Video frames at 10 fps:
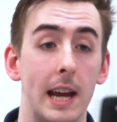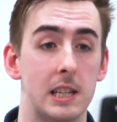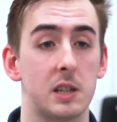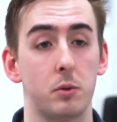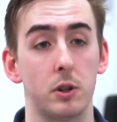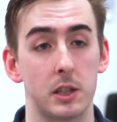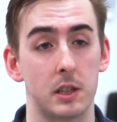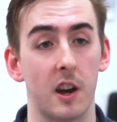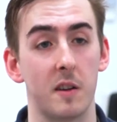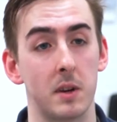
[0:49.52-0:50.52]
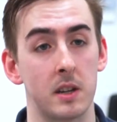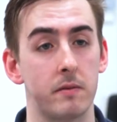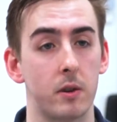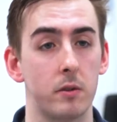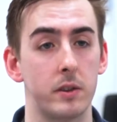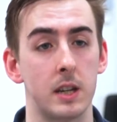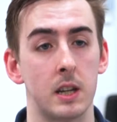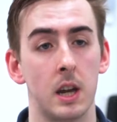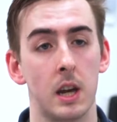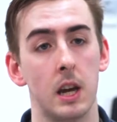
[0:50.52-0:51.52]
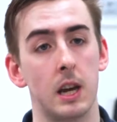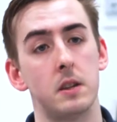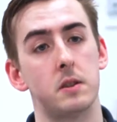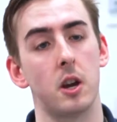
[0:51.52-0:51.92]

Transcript: latest project that I've been involved in is